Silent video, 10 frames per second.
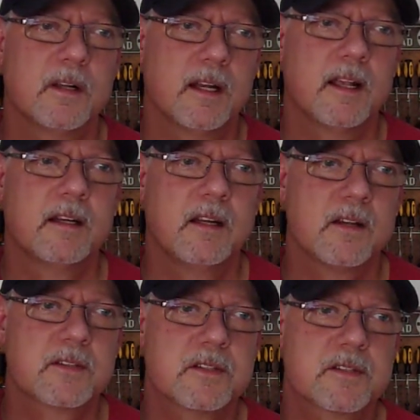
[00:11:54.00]
I'd
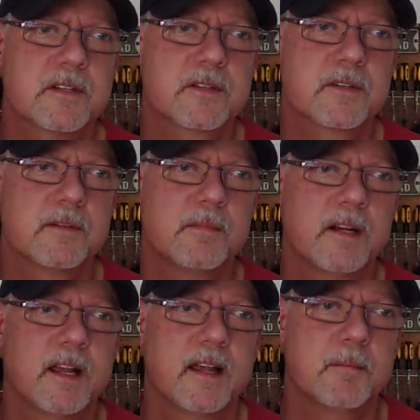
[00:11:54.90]
lost a sister,
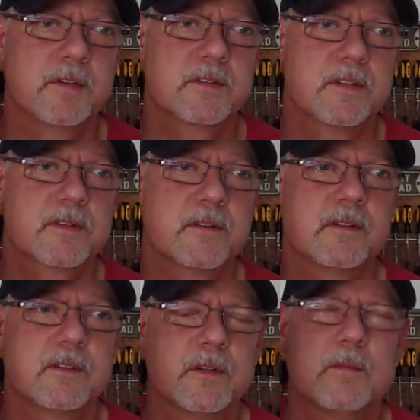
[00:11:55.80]
but I had my
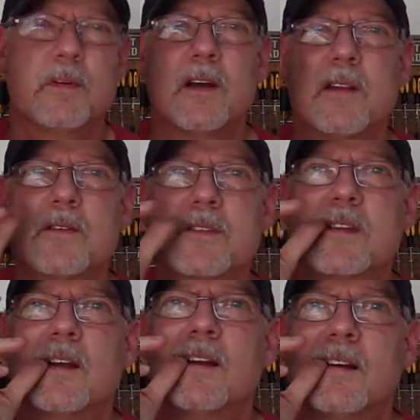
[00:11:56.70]
sister and 2
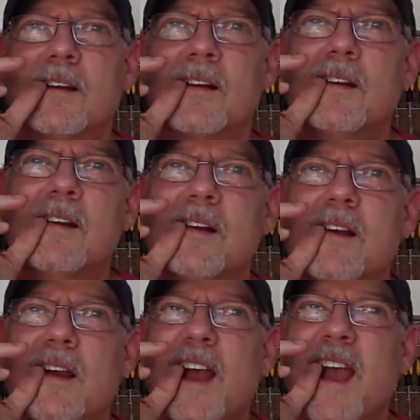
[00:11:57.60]
brothers there,
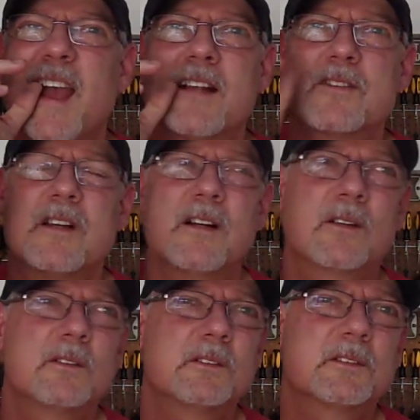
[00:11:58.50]
aunts,
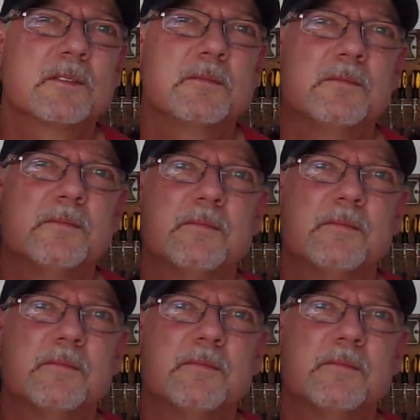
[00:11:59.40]
uncles,